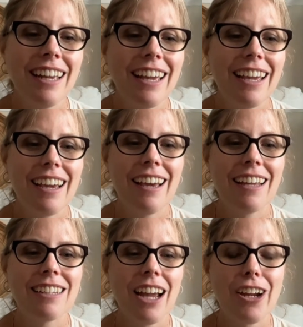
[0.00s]

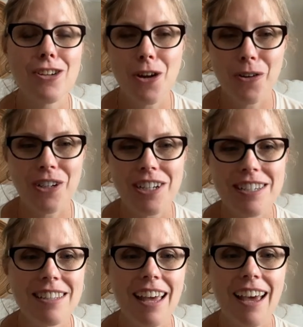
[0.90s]
And I
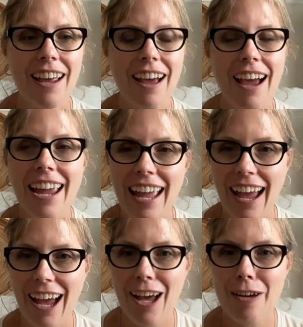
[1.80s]
noticed that I
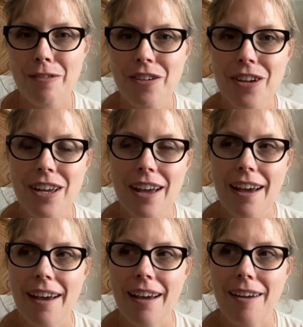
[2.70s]
have
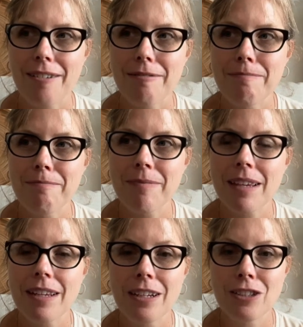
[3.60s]

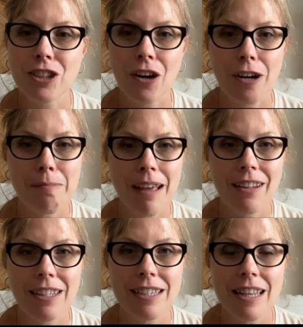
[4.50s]
Kajari
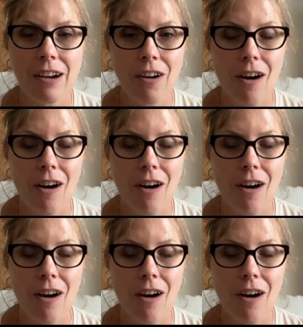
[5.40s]
melons that are